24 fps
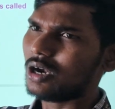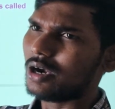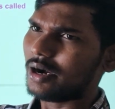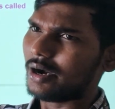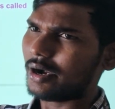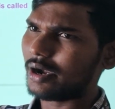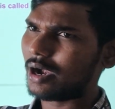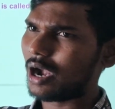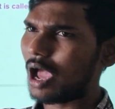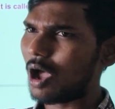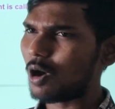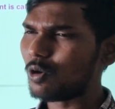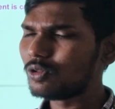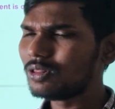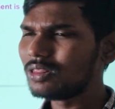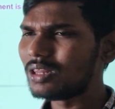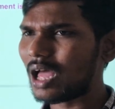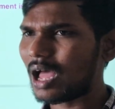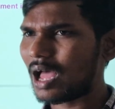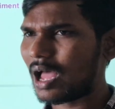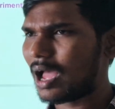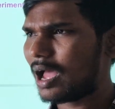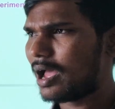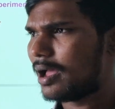know
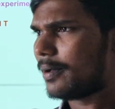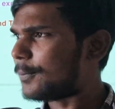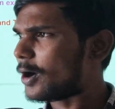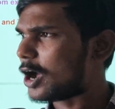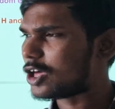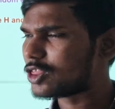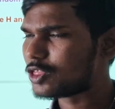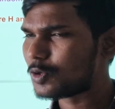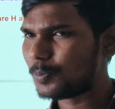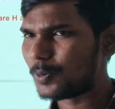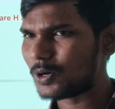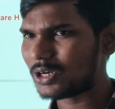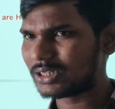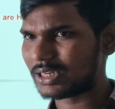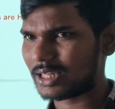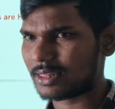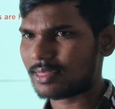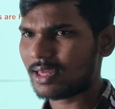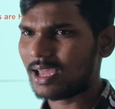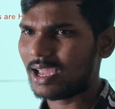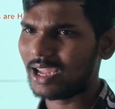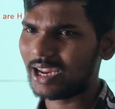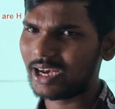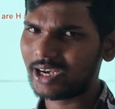the possibilities,
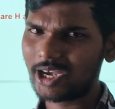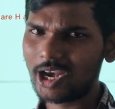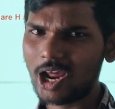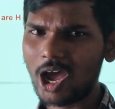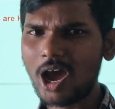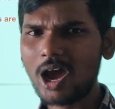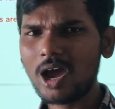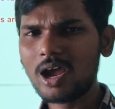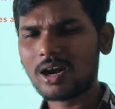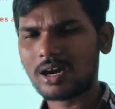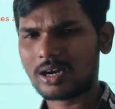head or